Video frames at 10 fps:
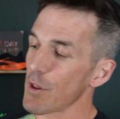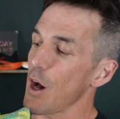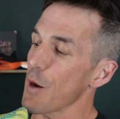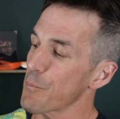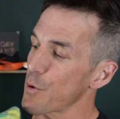the
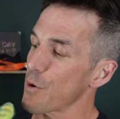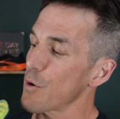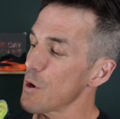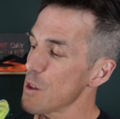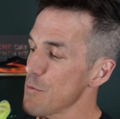
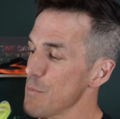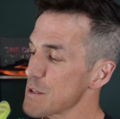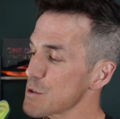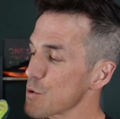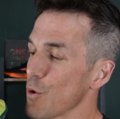upper, the
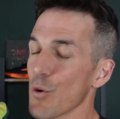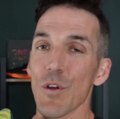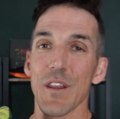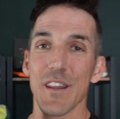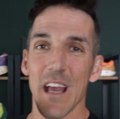
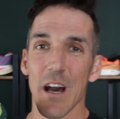midsole, the